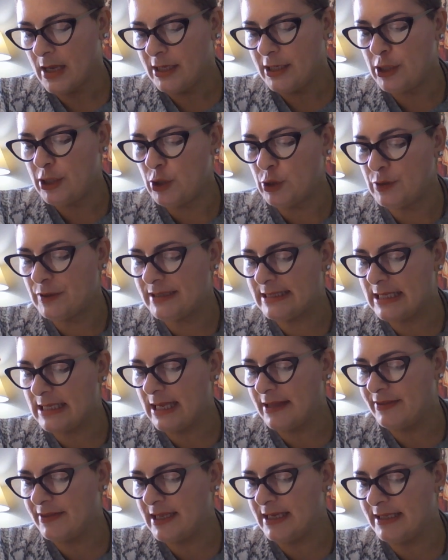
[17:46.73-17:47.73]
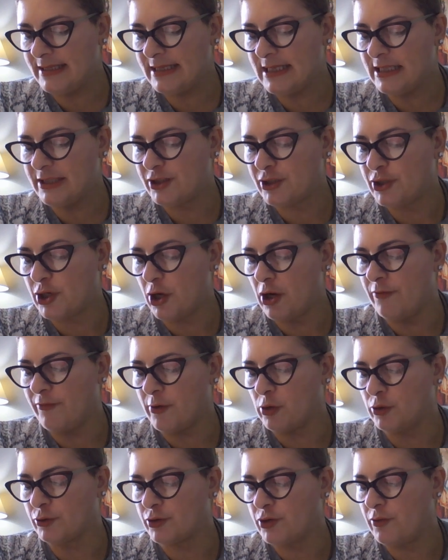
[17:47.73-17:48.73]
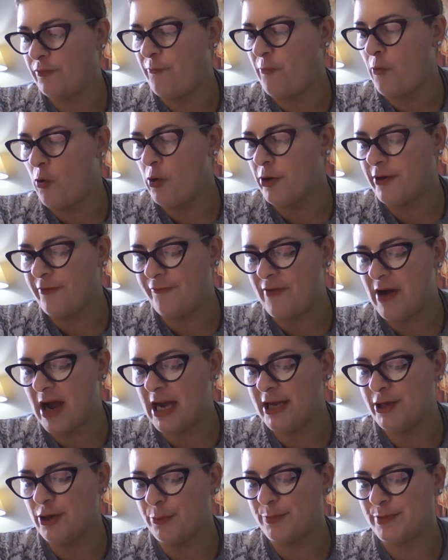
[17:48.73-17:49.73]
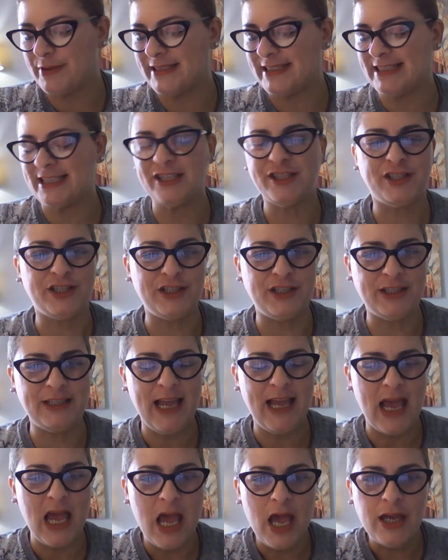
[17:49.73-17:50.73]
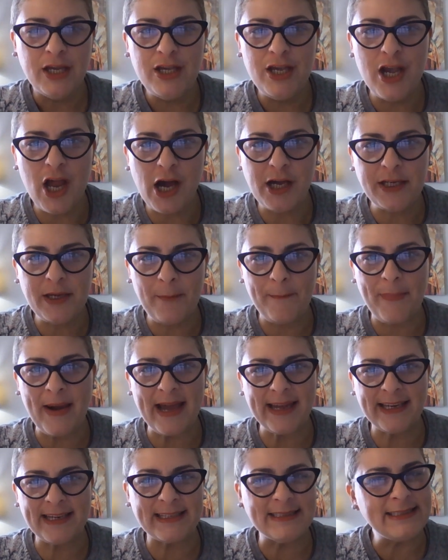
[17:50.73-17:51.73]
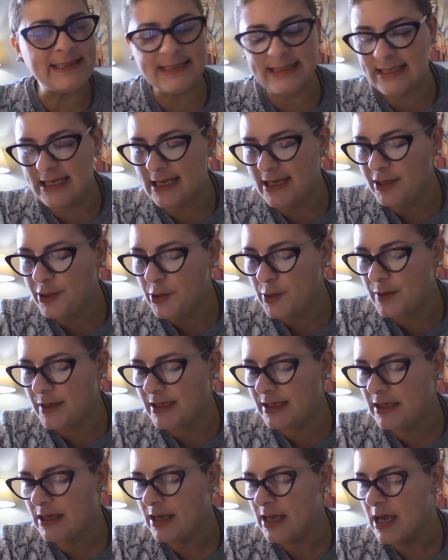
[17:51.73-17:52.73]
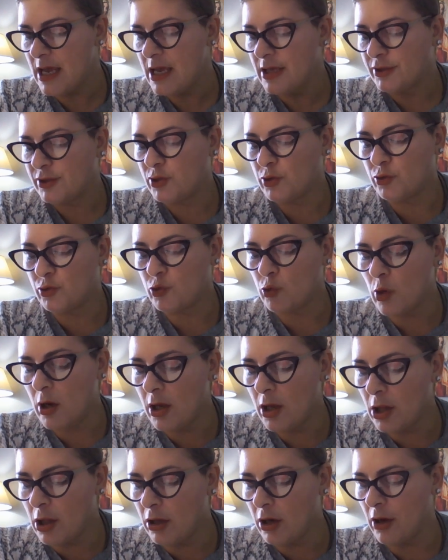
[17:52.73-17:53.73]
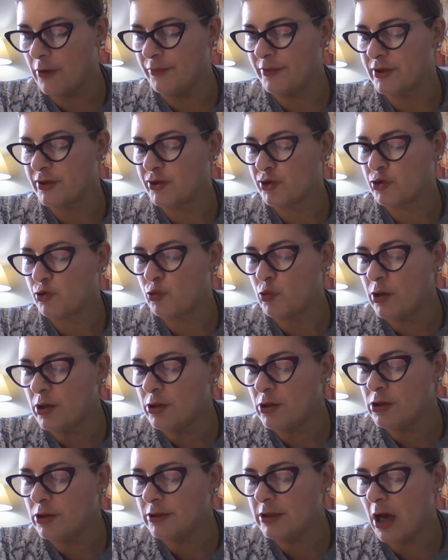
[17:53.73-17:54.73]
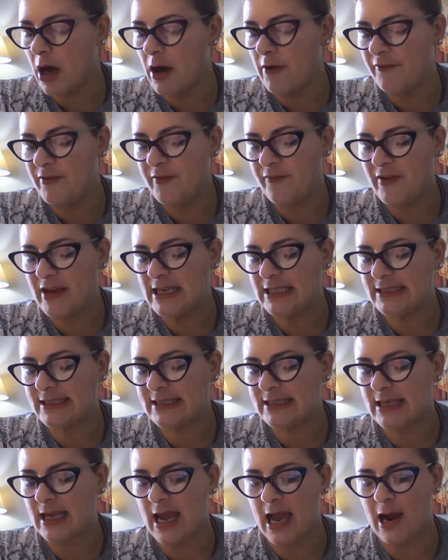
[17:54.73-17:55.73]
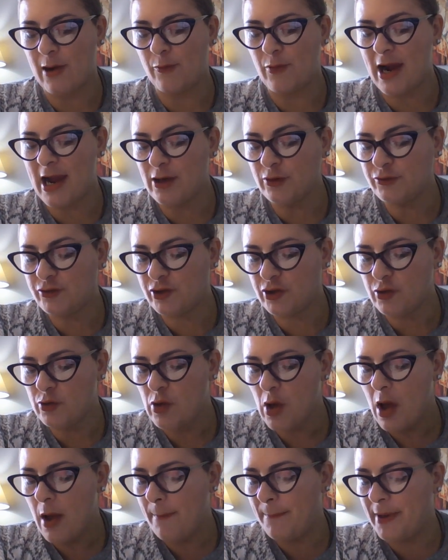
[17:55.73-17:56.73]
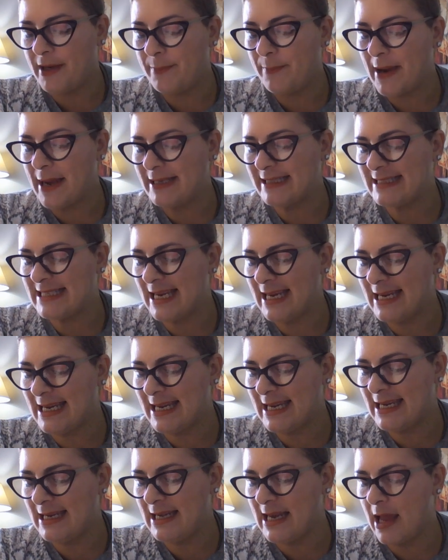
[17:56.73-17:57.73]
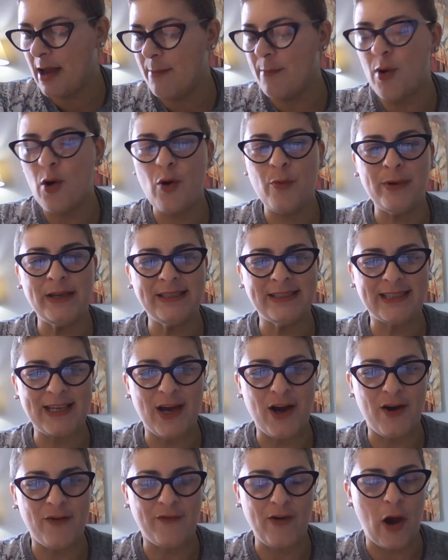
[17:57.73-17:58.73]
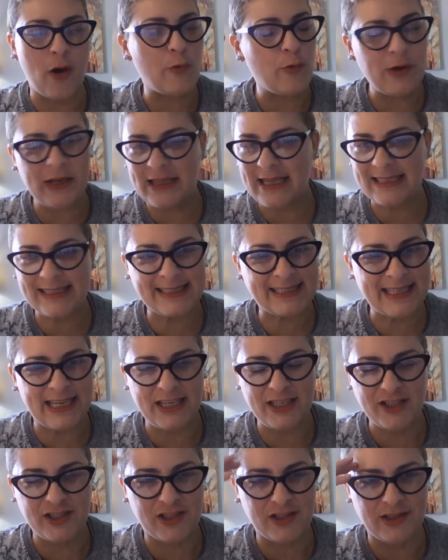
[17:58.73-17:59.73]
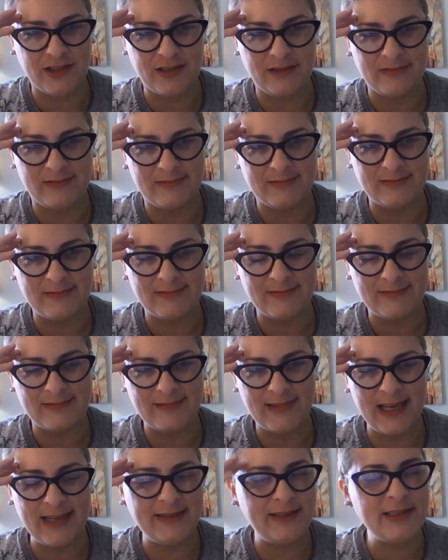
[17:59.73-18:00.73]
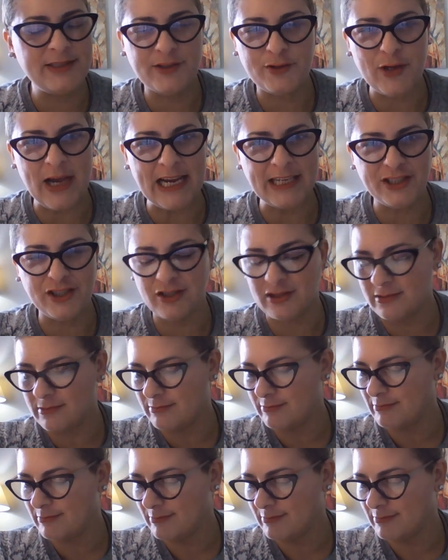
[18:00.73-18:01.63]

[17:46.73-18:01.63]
Use this interval to fortify your position, not by continuing to dwell on the swirl of events around you, but by taking a moment of relaxation and distraction.